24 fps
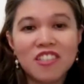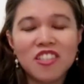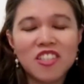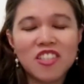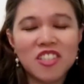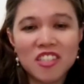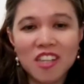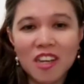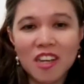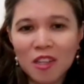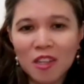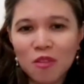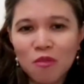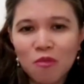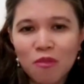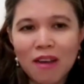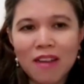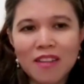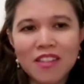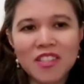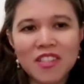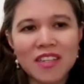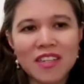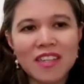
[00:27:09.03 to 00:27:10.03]
that is
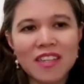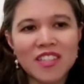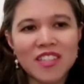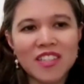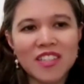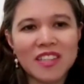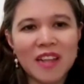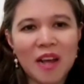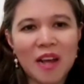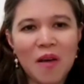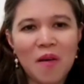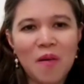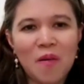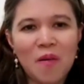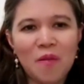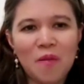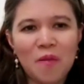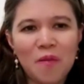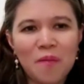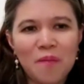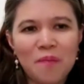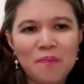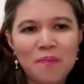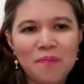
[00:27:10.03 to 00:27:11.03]
God wants us
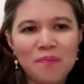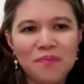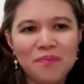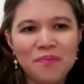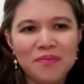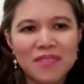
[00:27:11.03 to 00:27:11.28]
now.